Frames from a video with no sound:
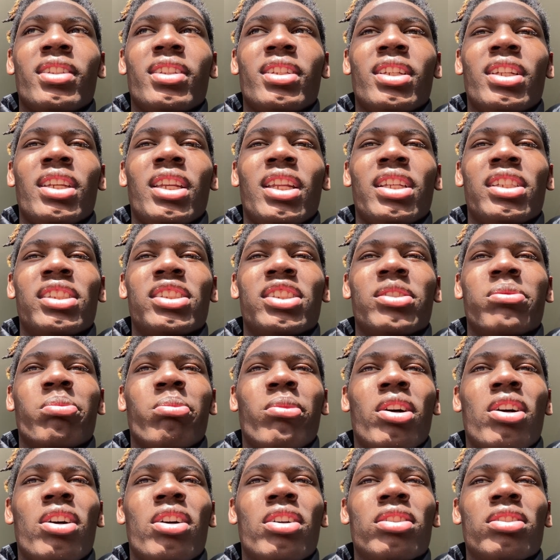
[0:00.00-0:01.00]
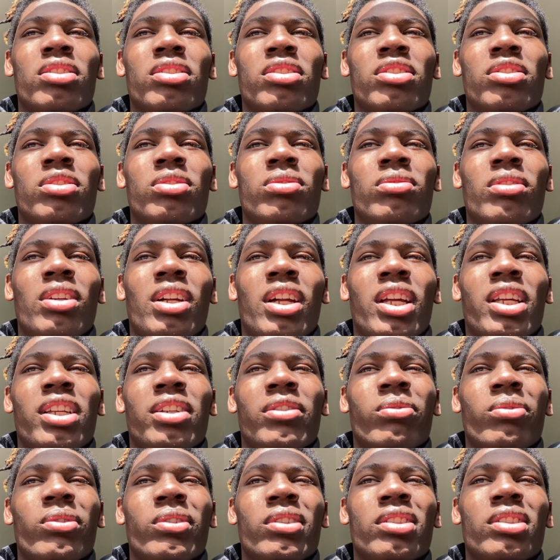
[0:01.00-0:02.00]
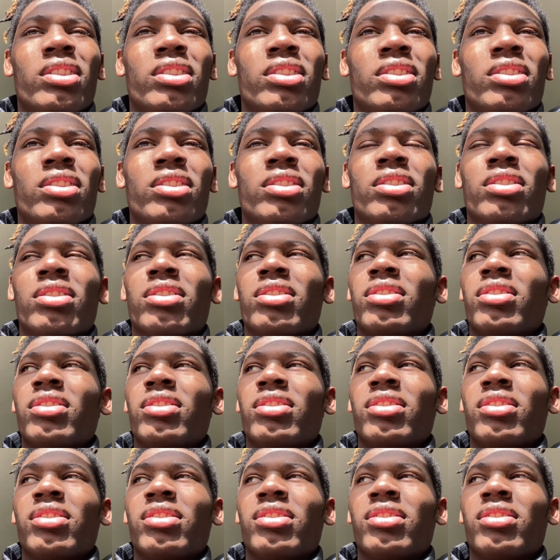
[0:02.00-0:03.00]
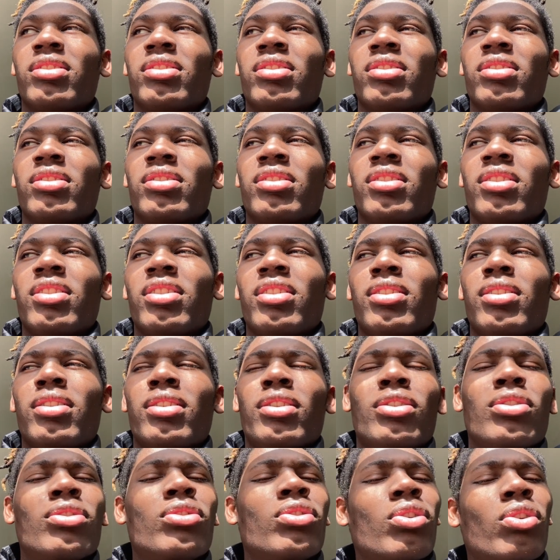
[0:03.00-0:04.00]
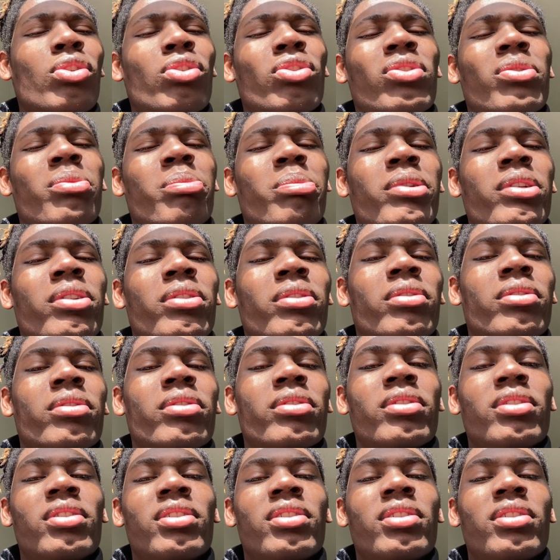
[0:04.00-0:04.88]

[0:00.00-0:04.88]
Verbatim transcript: And they smaller than you, like real little. You know you beat them.